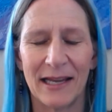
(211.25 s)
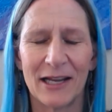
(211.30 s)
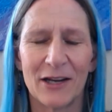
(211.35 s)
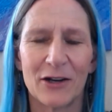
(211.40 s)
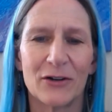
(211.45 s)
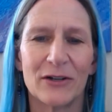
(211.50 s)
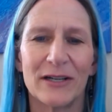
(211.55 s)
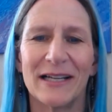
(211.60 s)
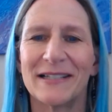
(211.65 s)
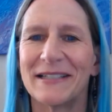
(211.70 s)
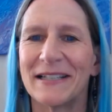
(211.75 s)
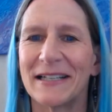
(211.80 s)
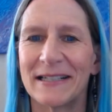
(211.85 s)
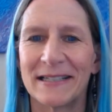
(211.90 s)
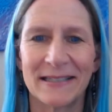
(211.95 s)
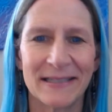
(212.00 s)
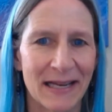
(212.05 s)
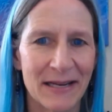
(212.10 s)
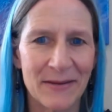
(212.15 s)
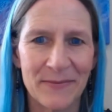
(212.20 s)
It creates
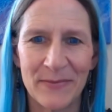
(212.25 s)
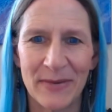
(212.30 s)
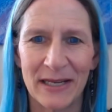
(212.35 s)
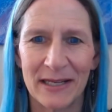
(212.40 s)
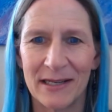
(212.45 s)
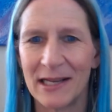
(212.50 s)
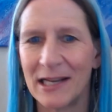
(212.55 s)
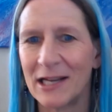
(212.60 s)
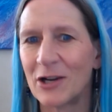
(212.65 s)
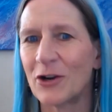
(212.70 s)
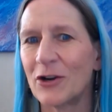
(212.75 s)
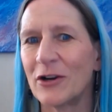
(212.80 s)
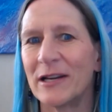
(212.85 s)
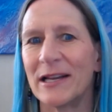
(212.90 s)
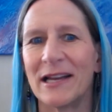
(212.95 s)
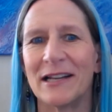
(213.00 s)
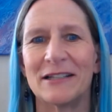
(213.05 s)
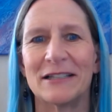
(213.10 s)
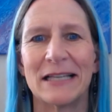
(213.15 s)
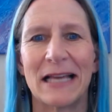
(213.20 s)
excitement, it
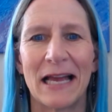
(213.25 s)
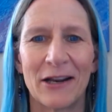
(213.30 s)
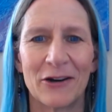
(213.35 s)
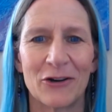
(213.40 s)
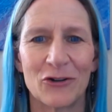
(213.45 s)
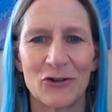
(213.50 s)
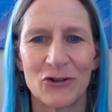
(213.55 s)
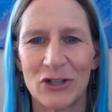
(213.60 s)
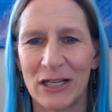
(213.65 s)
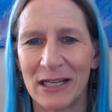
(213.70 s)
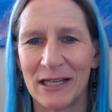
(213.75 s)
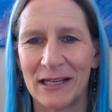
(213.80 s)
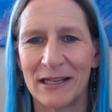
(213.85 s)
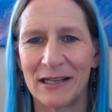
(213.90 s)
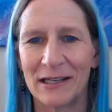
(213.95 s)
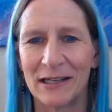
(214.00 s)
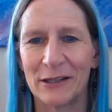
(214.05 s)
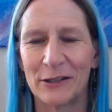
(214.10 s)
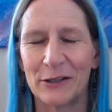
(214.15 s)
creates energy.